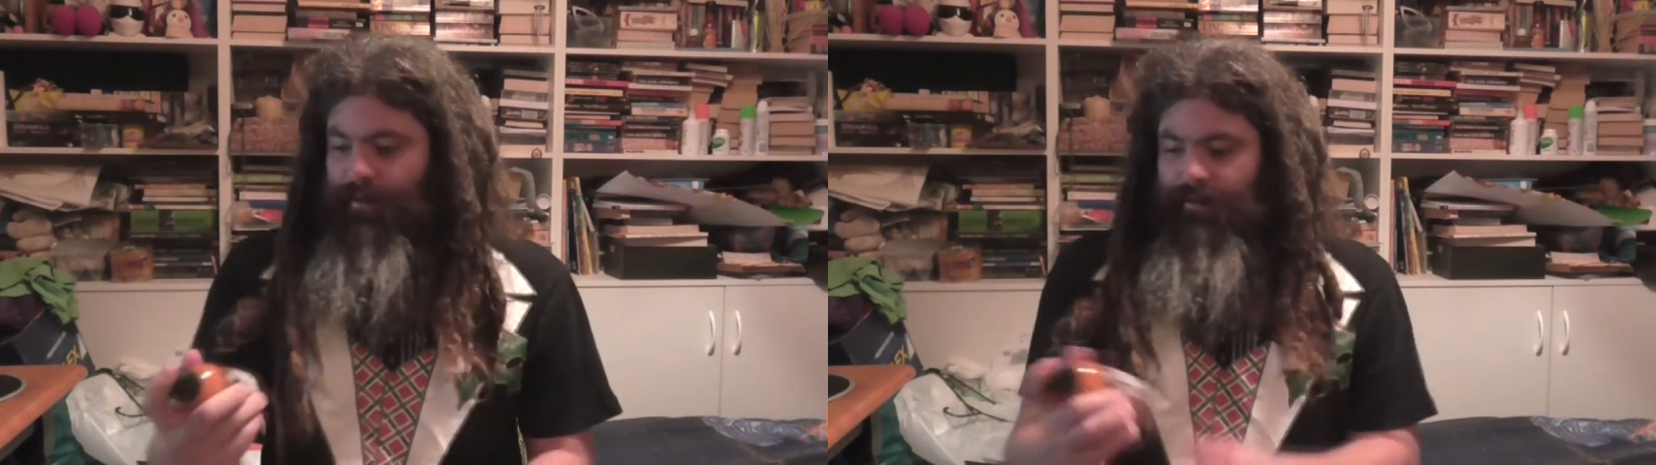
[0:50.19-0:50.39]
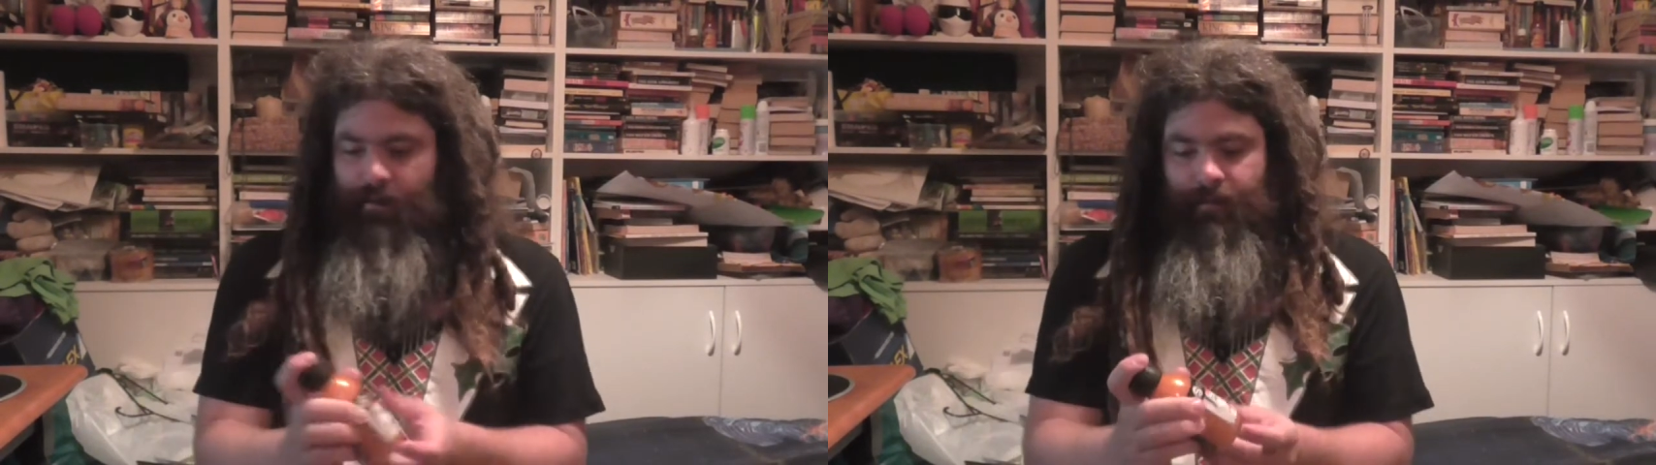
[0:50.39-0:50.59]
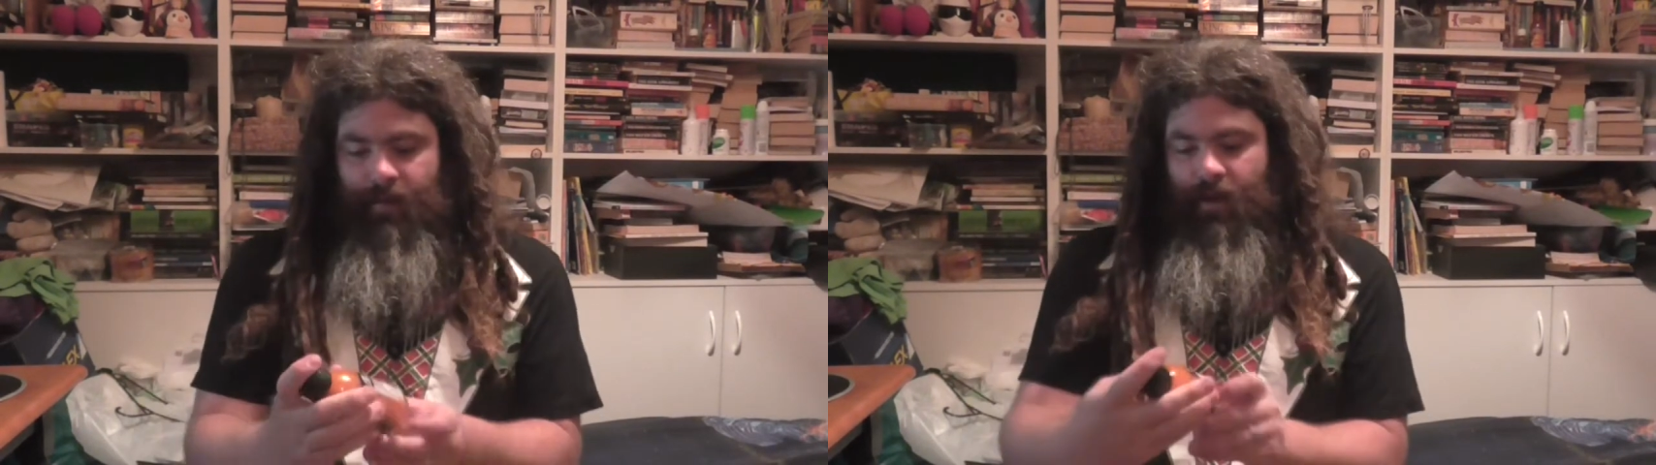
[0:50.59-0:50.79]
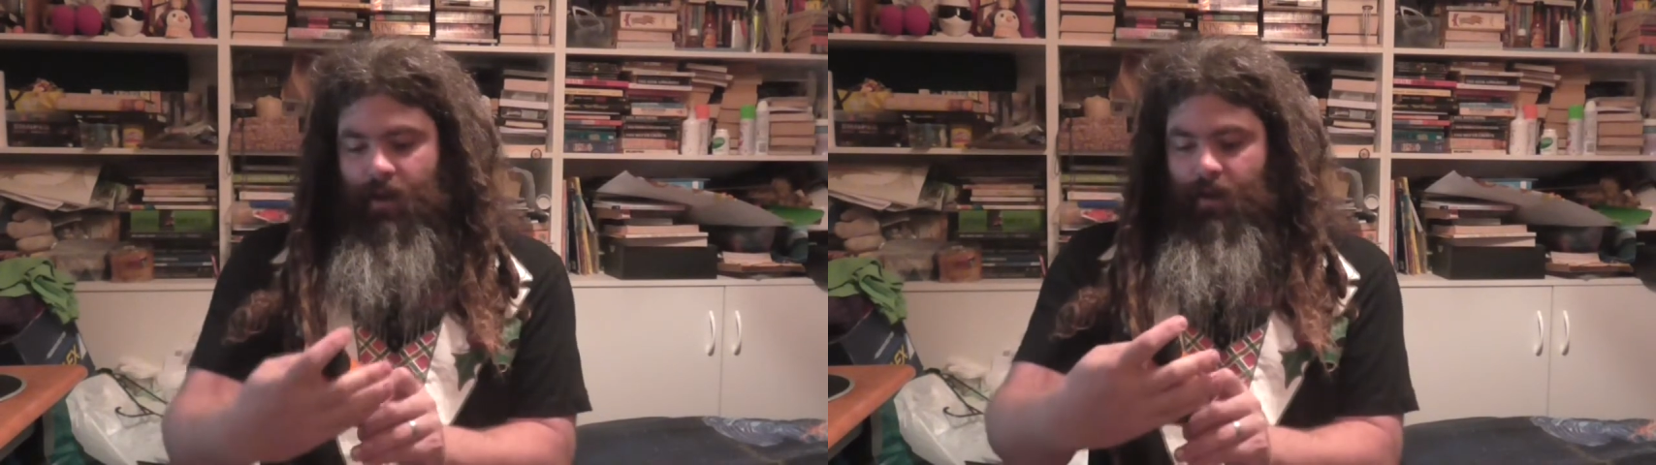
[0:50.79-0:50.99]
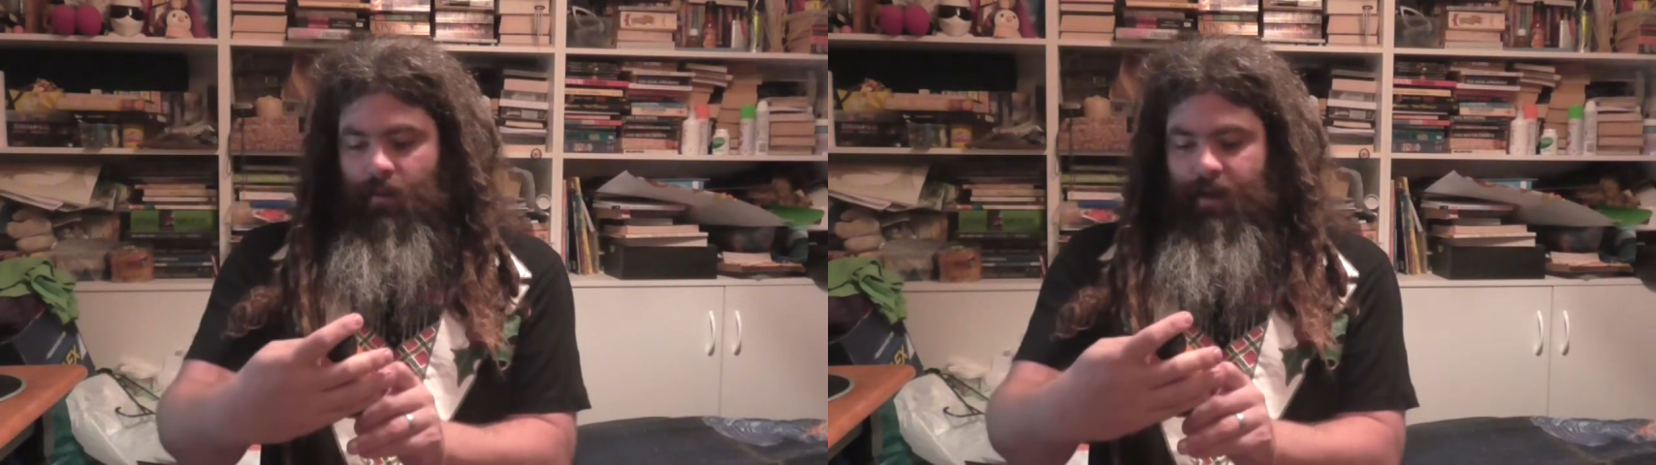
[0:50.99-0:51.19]
So
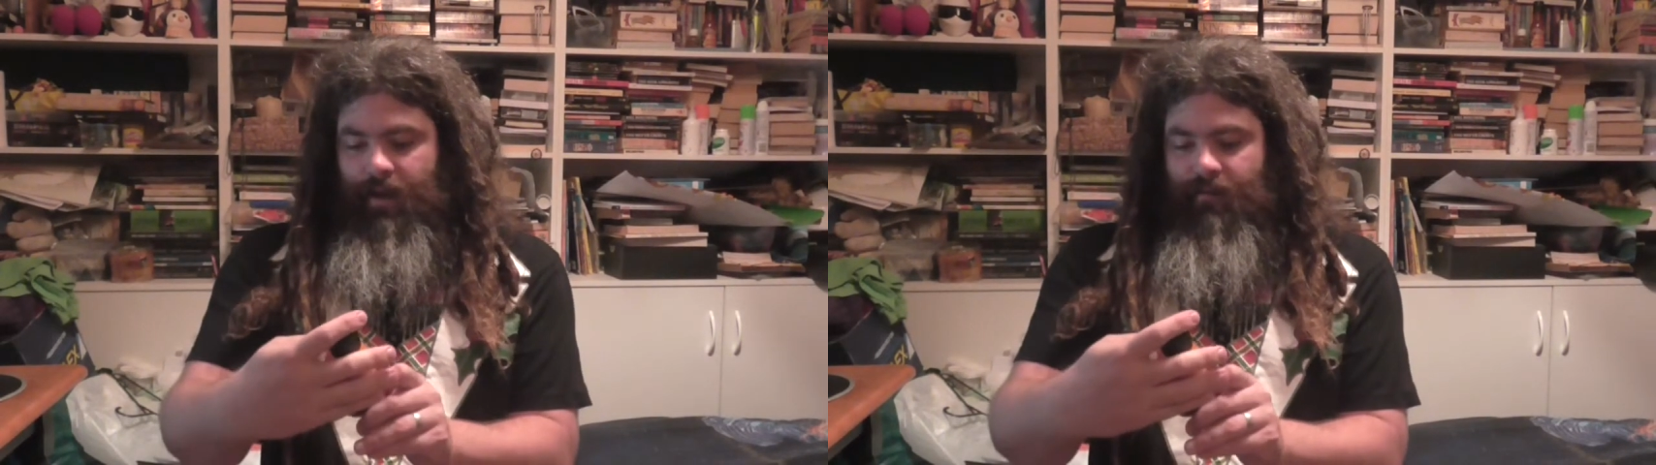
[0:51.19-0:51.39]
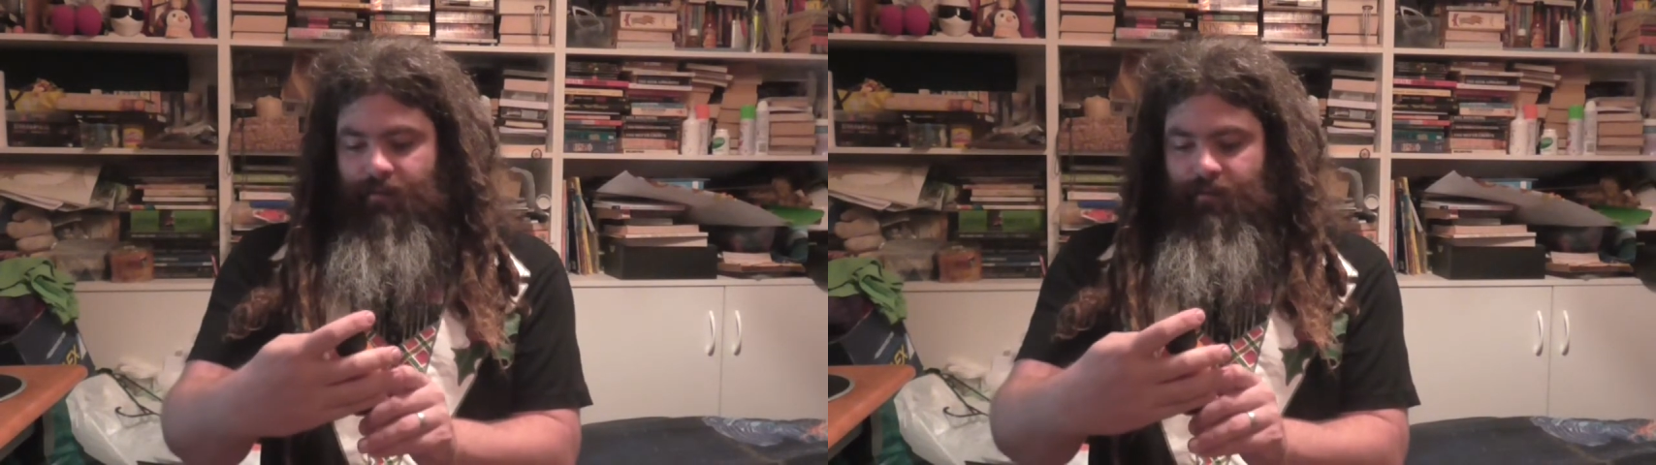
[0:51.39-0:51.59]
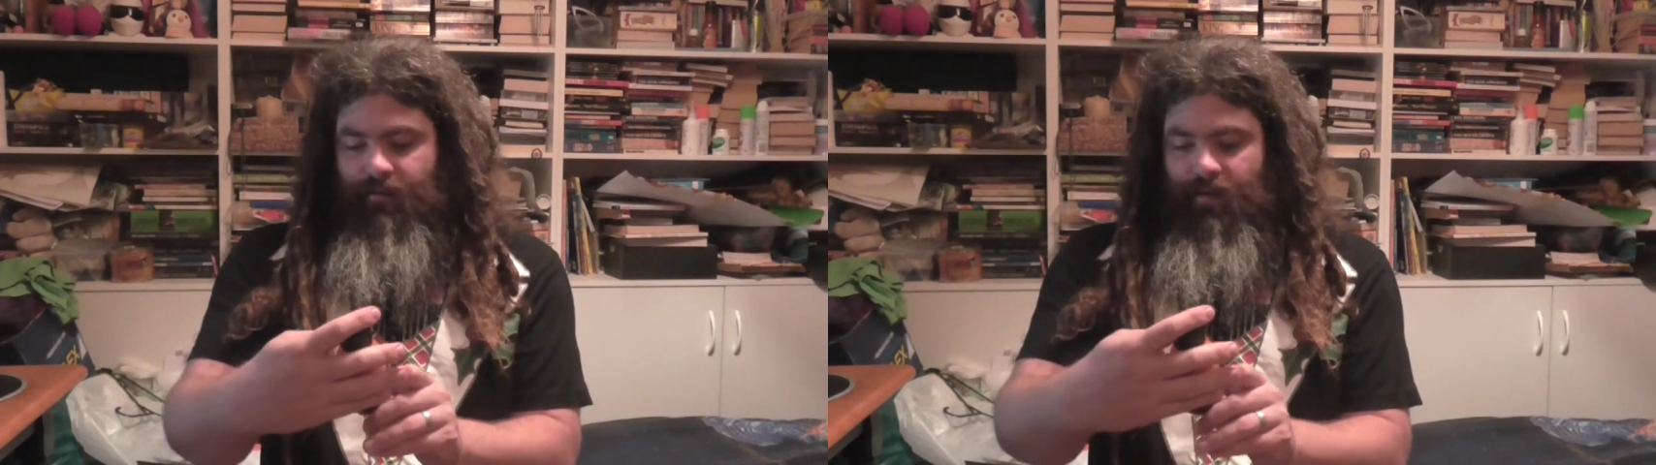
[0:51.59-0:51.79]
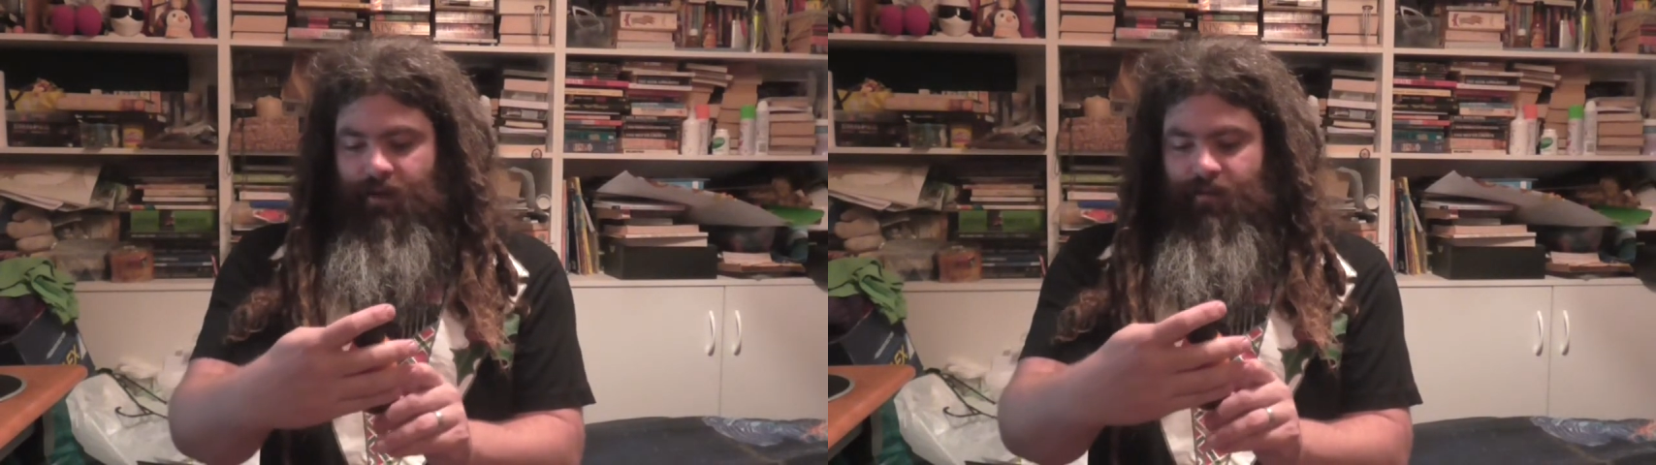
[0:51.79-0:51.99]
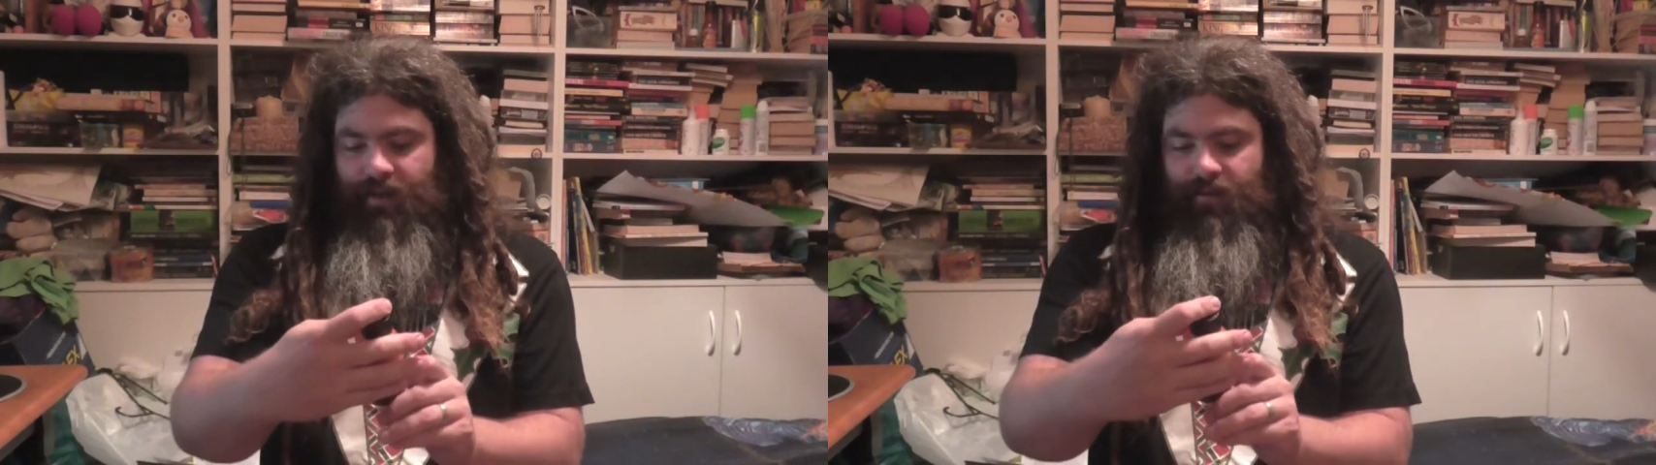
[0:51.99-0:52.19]
we have from
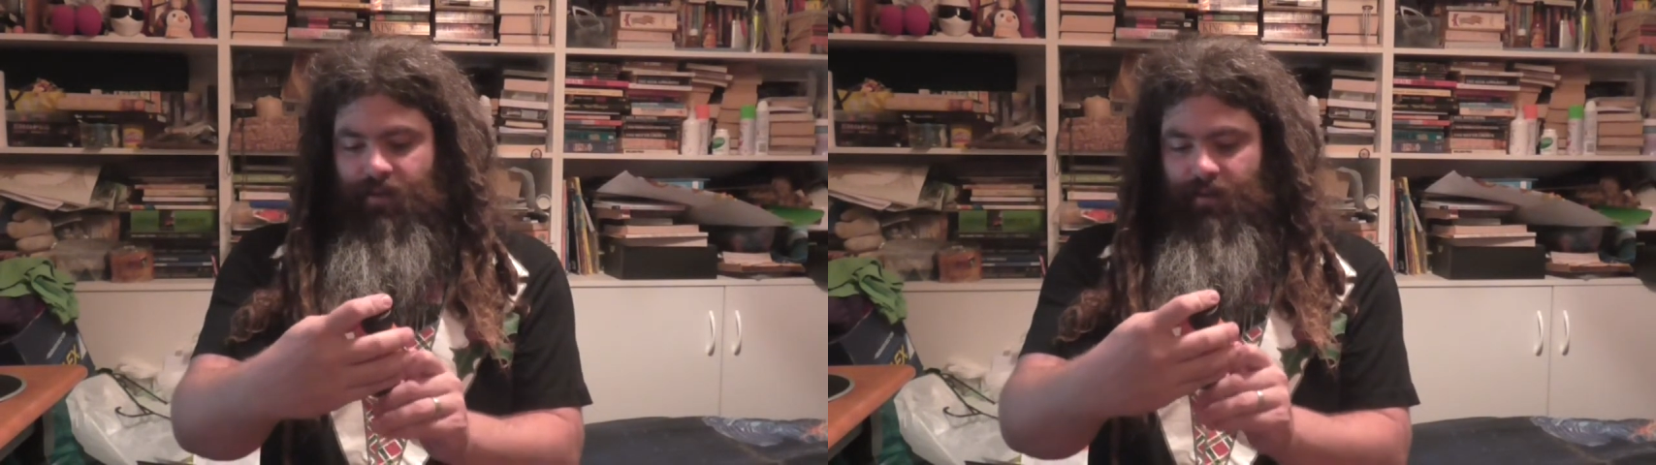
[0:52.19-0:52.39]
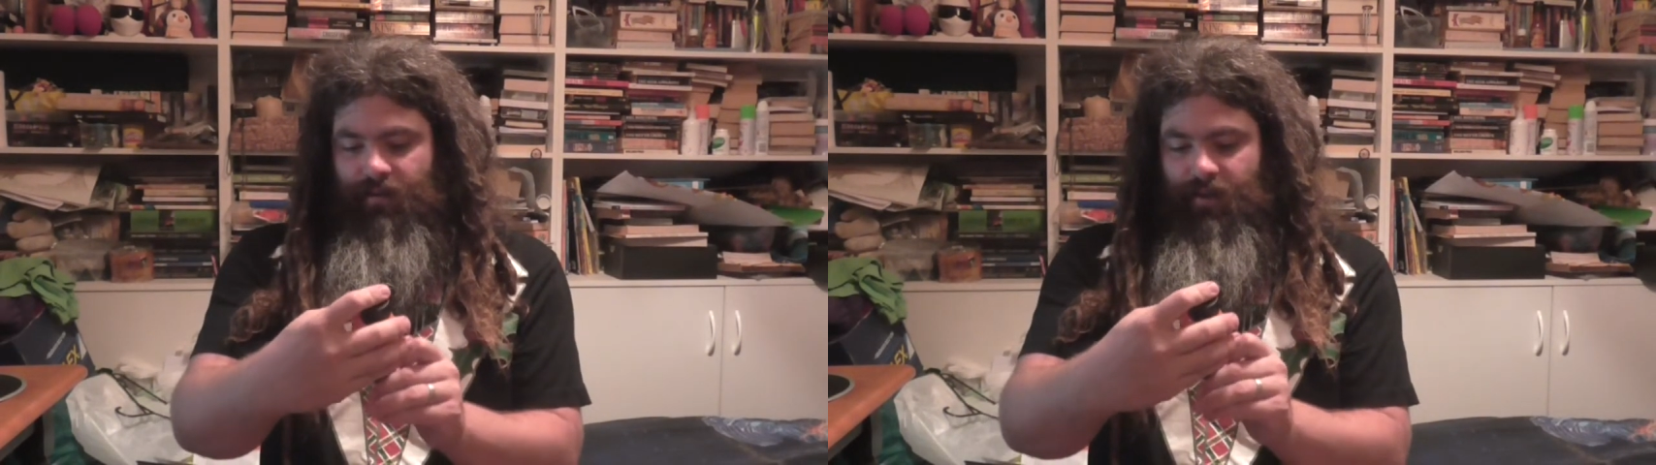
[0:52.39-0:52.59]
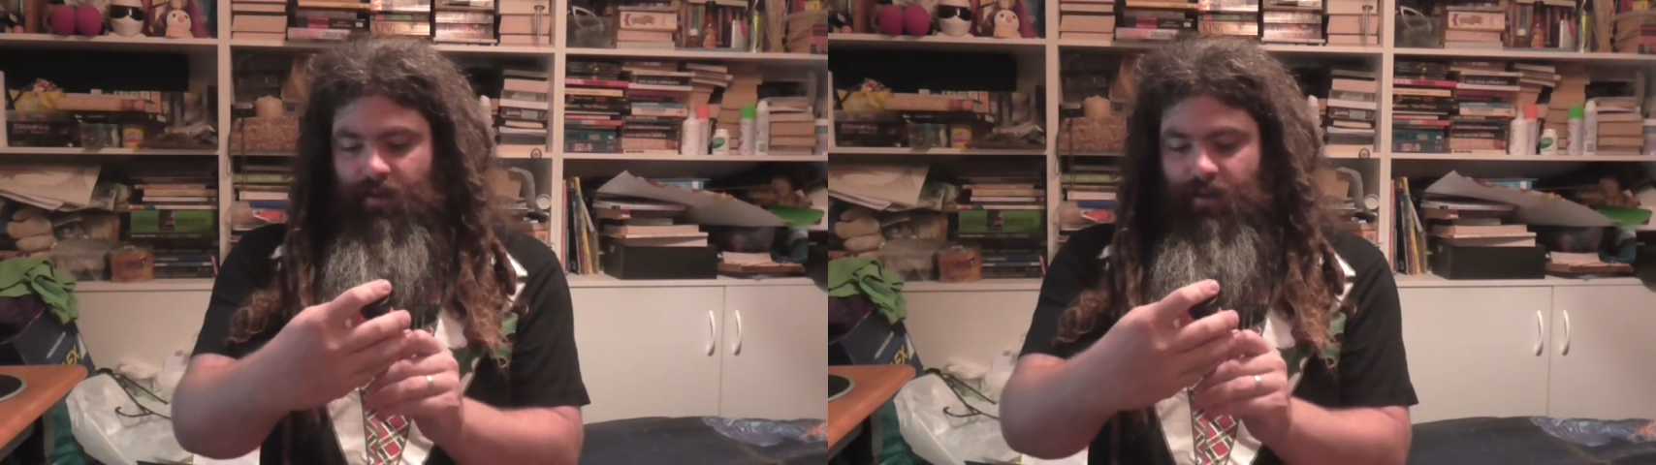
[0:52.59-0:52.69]
Fire Dragon Chillies